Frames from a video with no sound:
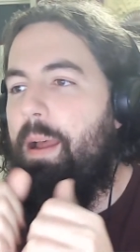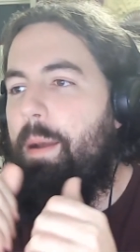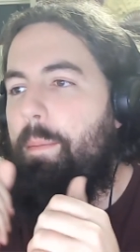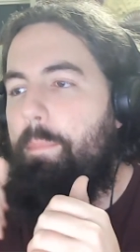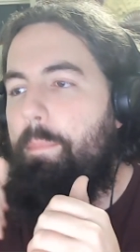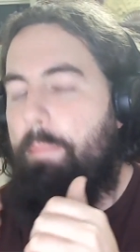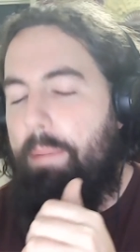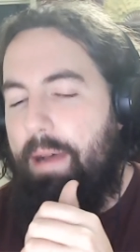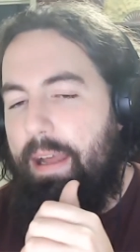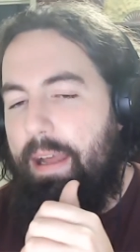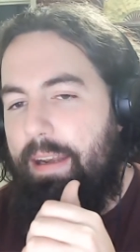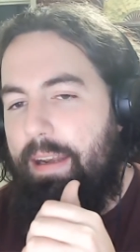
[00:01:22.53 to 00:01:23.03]

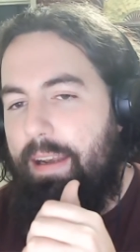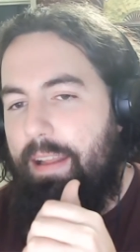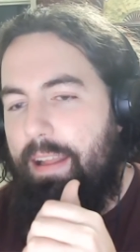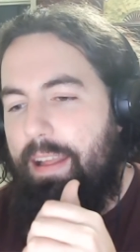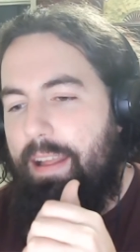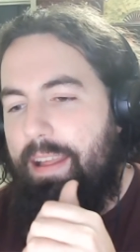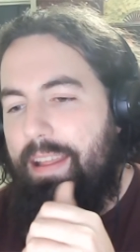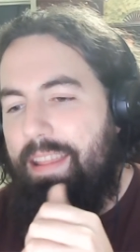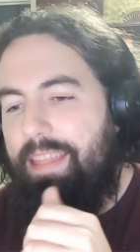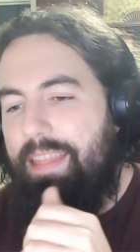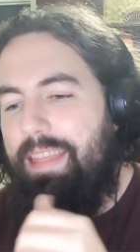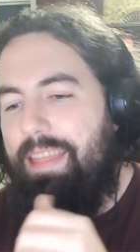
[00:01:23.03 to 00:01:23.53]
but
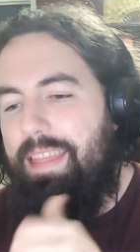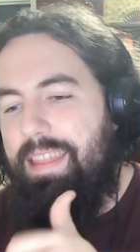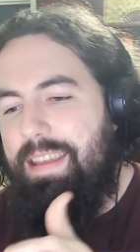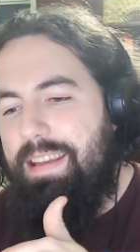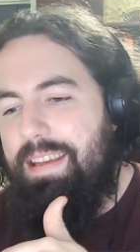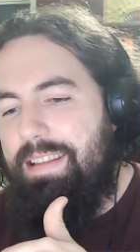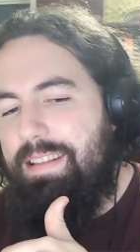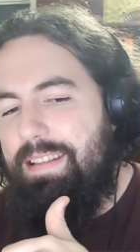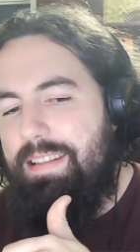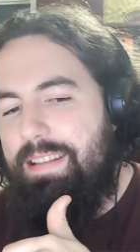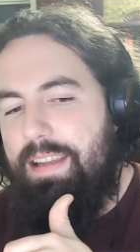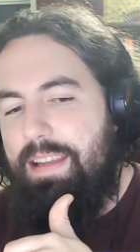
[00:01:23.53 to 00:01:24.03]

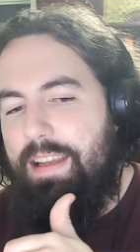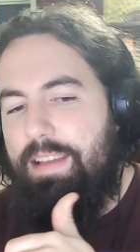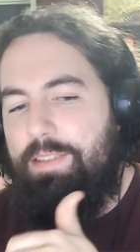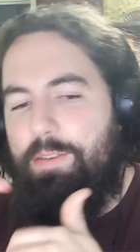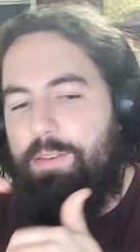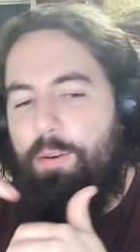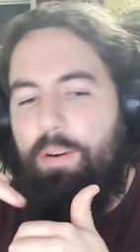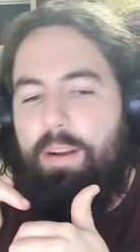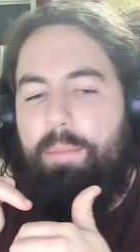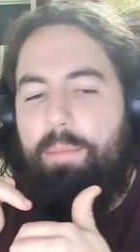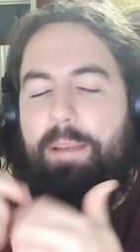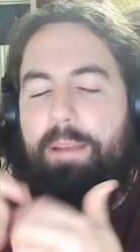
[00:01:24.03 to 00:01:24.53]
this is
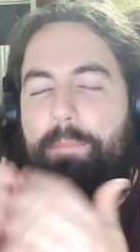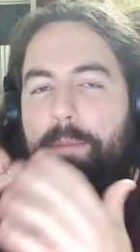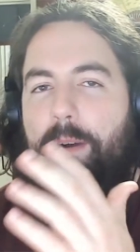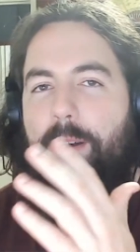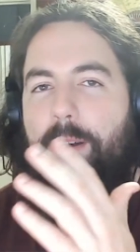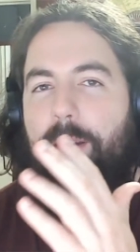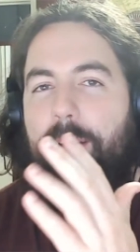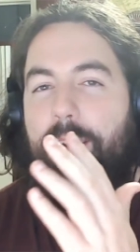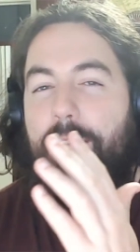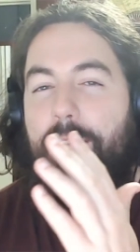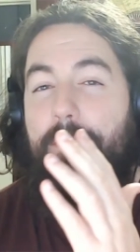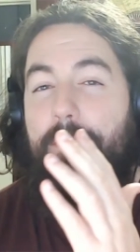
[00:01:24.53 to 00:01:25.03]
going to be
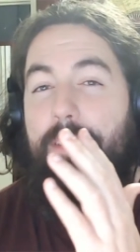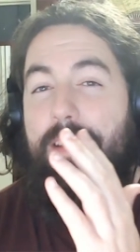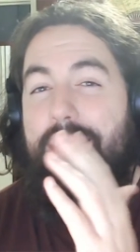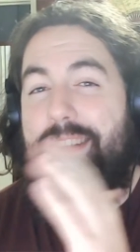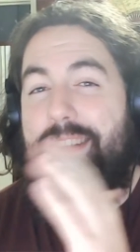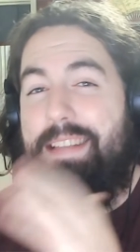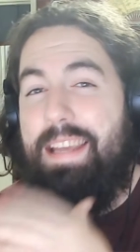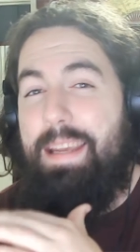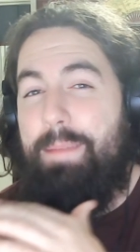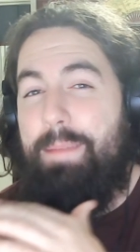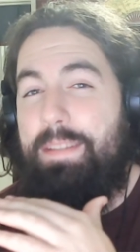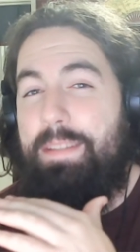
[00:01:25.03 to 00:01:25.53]
part of the
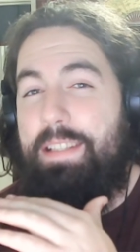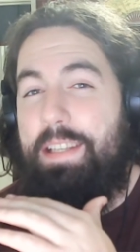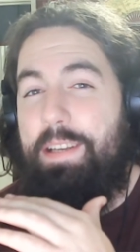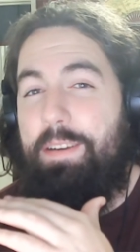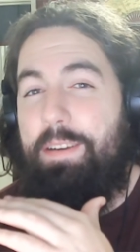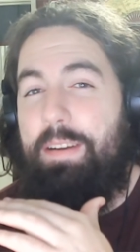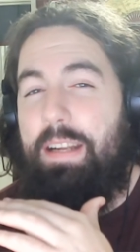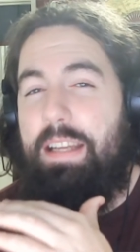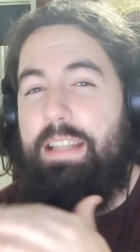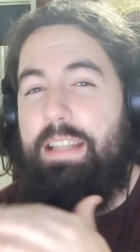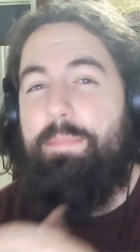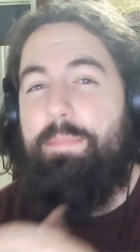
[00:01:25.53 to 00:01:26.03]
same
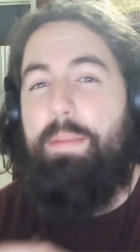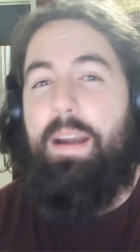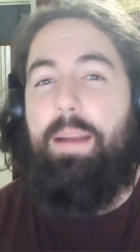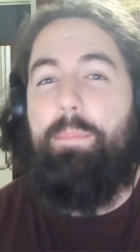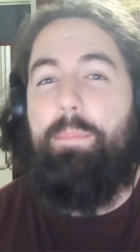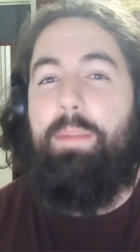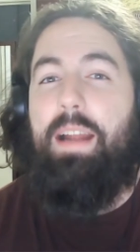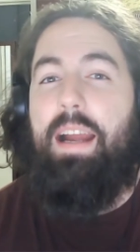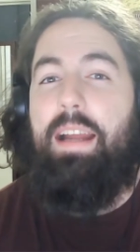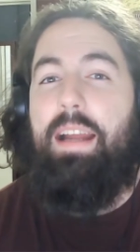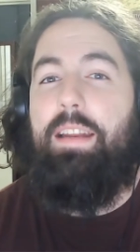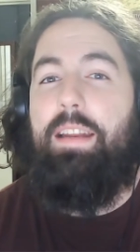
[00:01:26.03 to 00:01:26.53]
series, but I'm
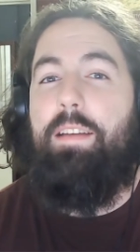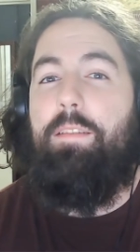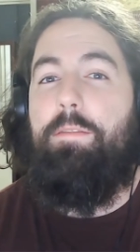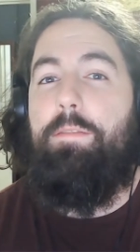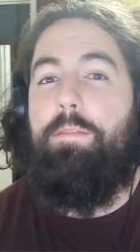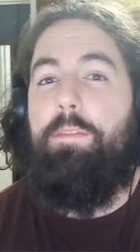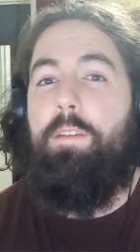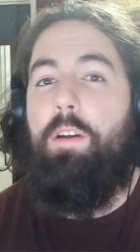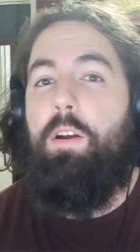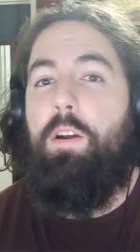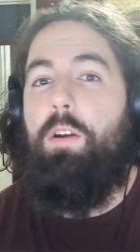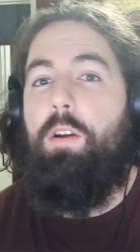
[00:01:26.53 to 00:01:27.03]
kind of
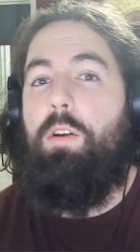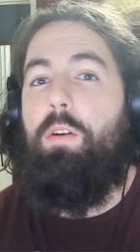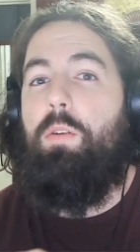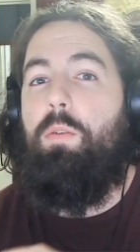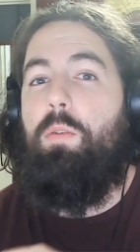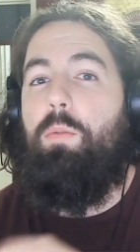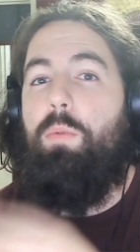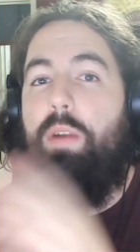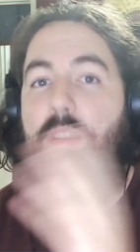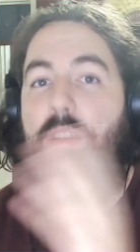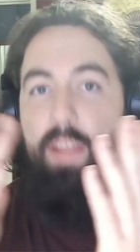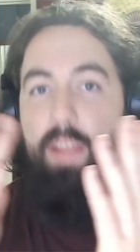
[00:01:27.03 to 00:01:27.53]

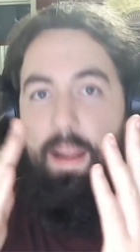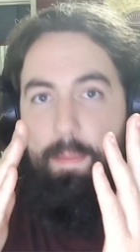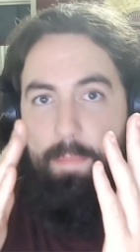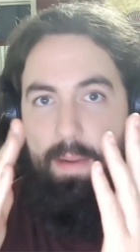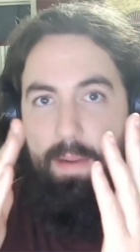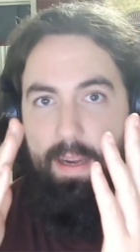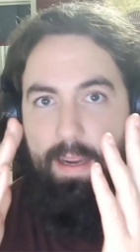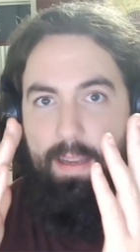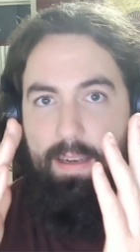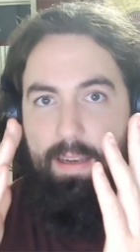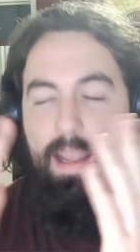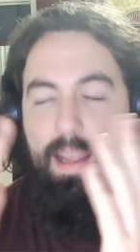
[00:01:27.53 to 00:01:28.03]
revamping
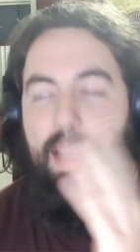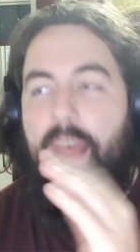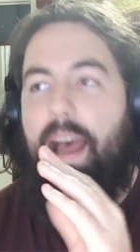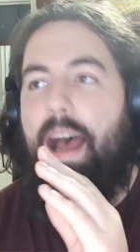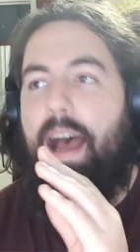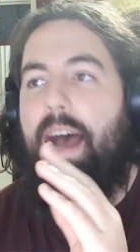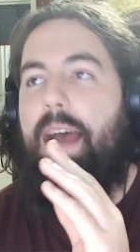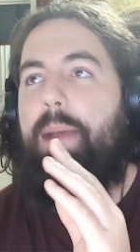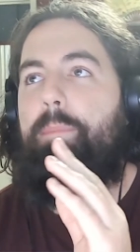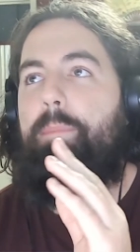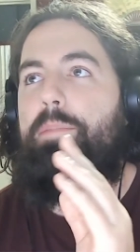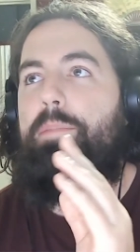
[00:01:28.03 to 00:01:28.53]
it.
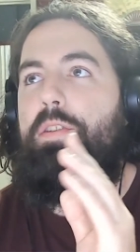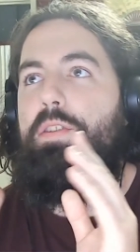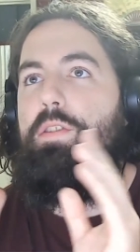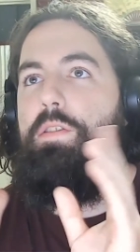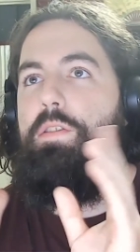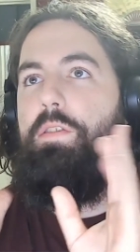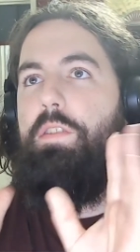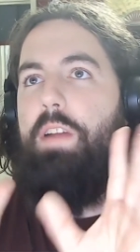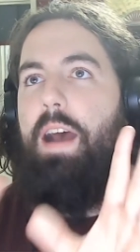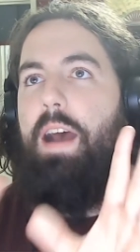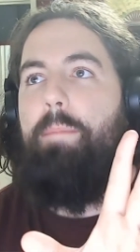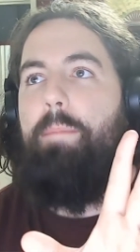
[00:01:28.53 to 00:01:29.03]
I'm
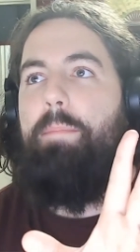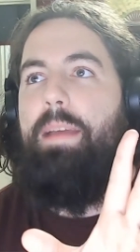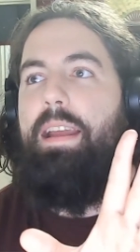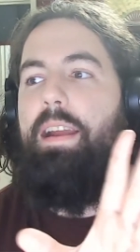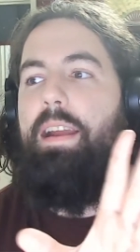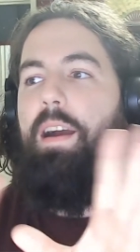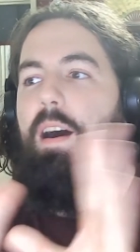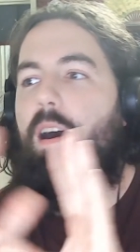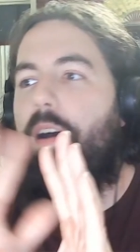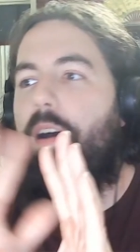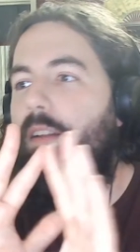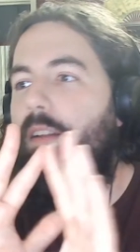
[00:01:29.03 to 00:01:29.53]
stopping
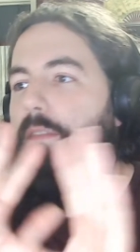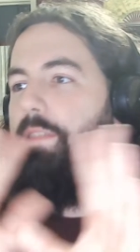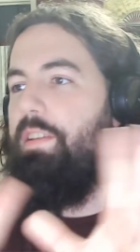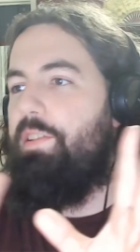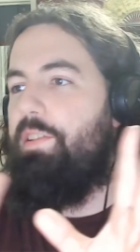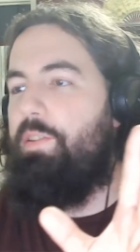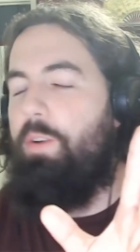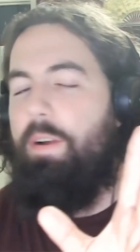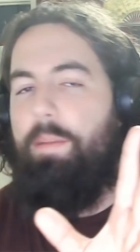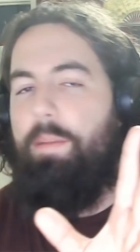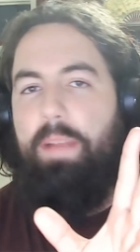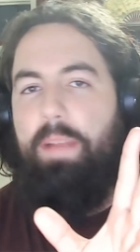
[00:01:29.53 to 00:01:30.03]
all of the
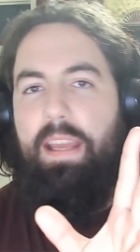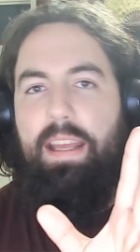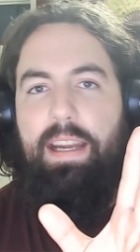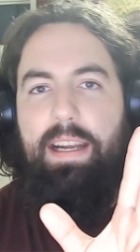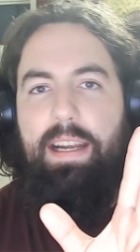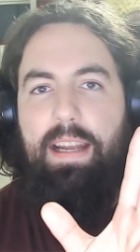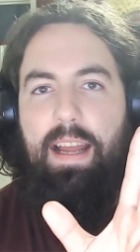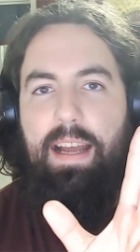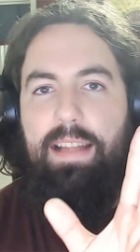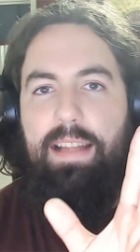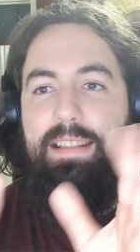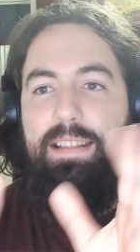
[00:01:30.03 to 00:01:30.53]
script kiddie
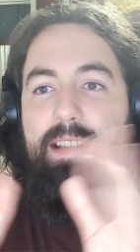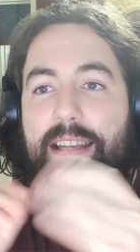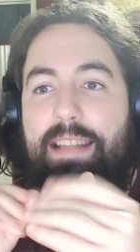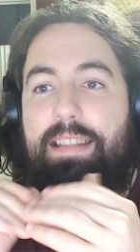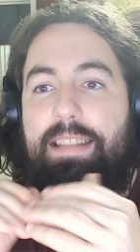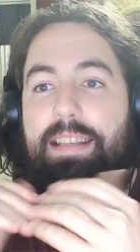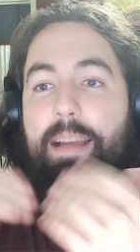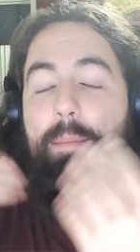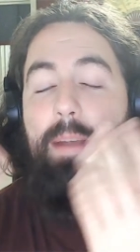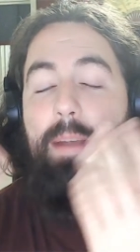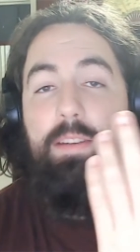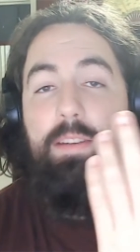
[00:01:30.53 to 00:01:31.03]
nonsense.
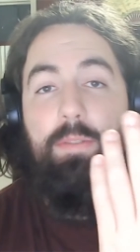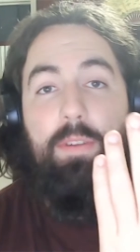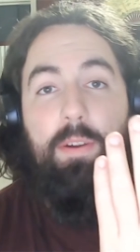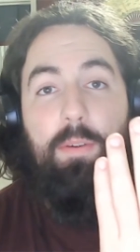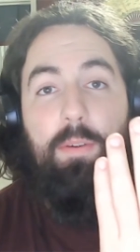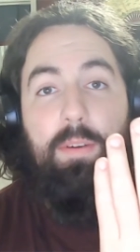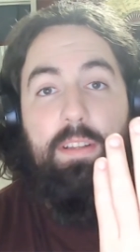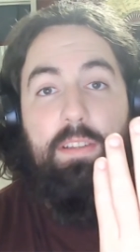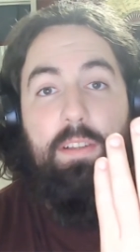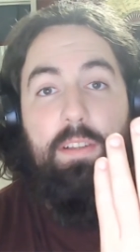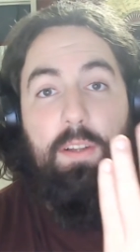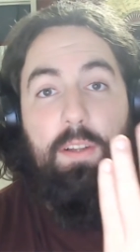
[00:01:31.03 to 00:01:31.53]
I'm actually
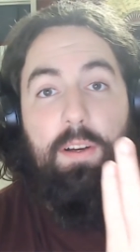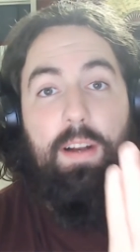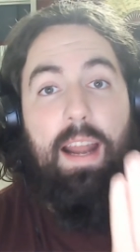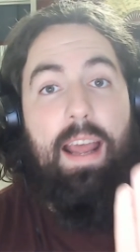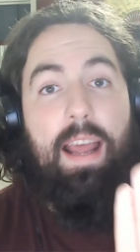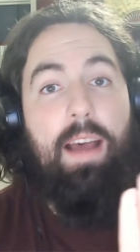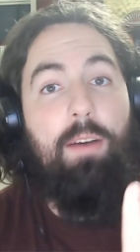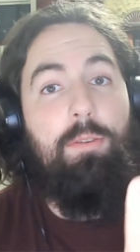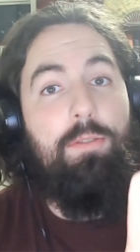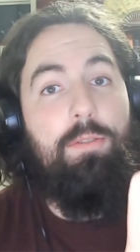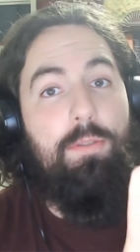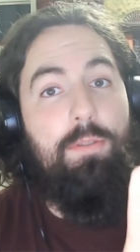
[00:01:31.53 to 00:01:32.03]
going to learn
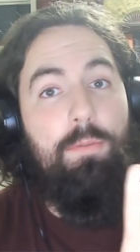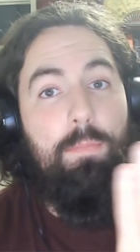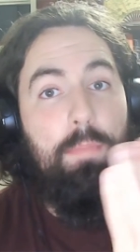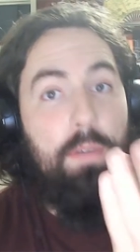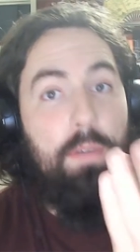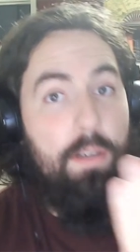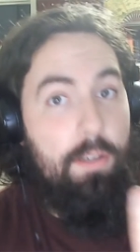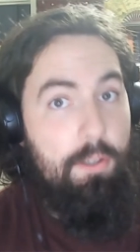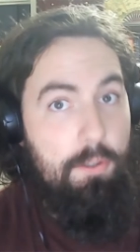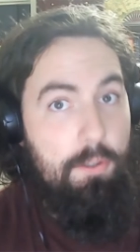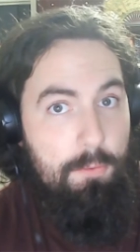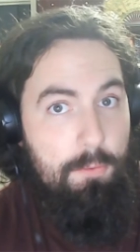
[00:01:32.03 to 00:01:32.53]
how to
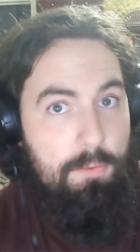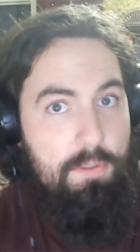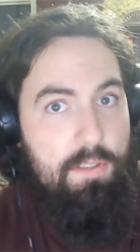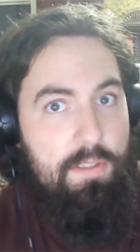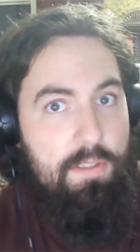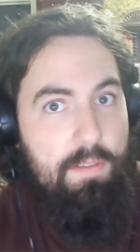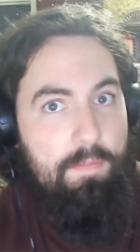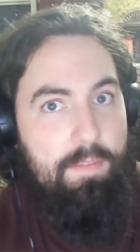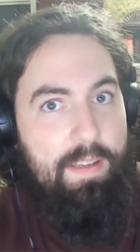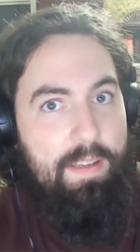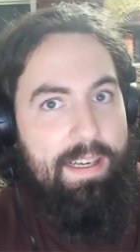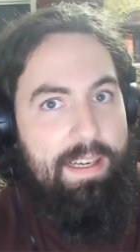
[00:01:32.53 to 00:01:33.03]
produce
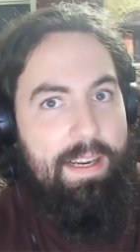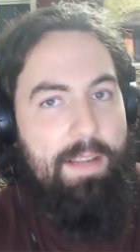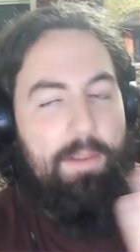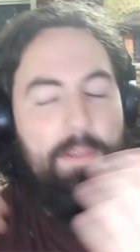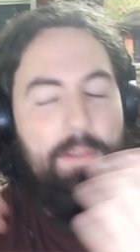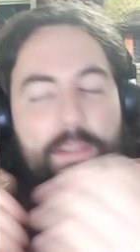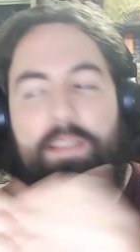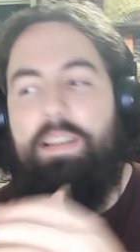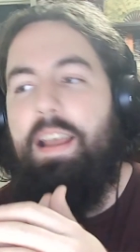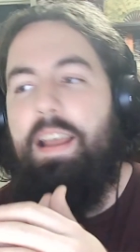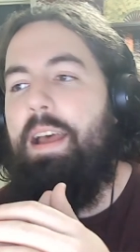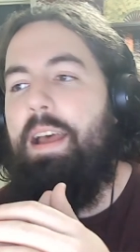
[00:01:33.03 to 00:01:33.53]

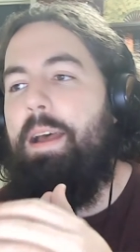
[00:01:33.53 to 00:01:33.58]
videos.